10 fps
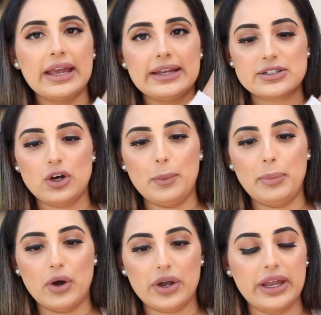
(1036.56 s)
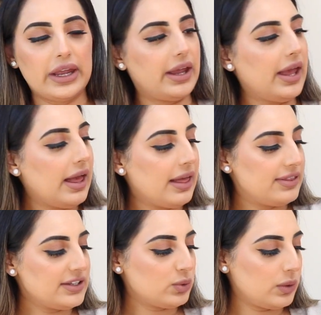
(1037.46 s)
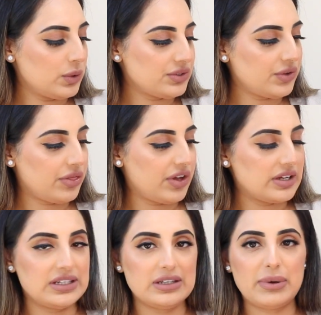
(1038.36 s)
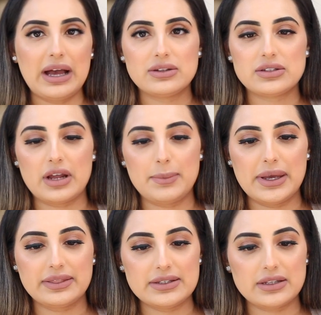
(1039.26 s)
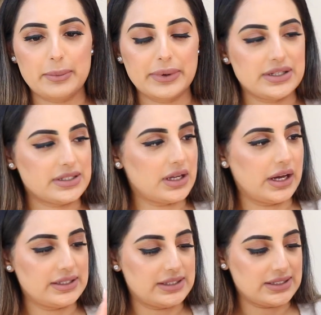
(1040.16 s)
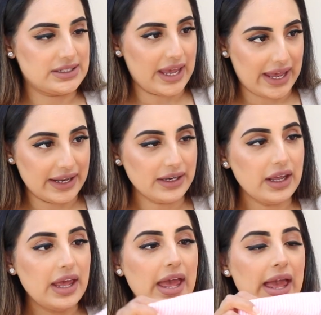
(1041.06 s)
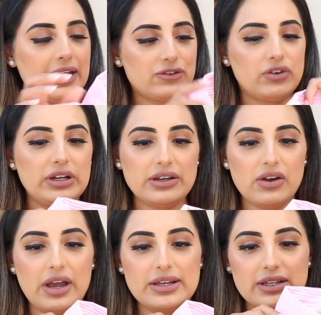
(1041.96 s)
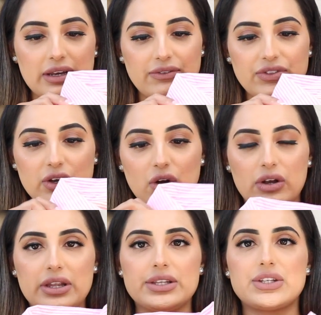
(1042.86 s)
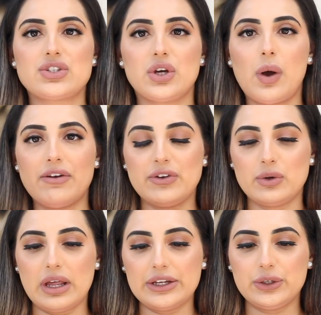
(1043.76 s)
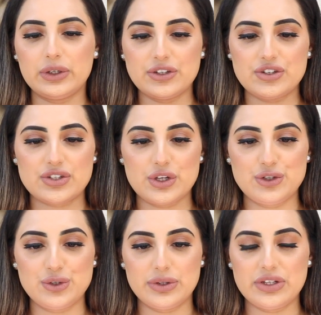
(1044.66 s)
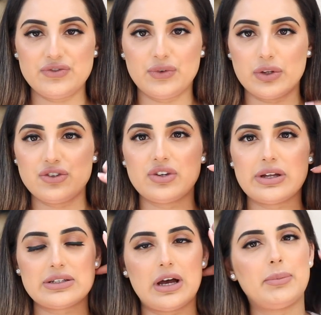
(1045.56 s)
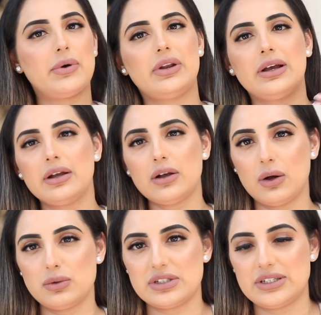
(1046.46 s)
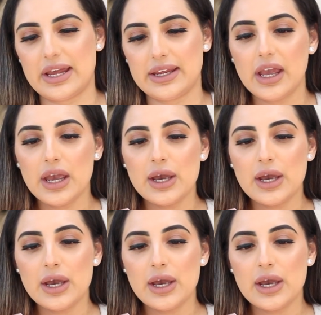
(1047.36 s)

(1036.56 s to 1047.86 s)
It's got a pocket. This one was for £13 and I picked this up in a size 10. It's really nice, I love the collars, so I feel like you can just do this full shirt up on like a colder day.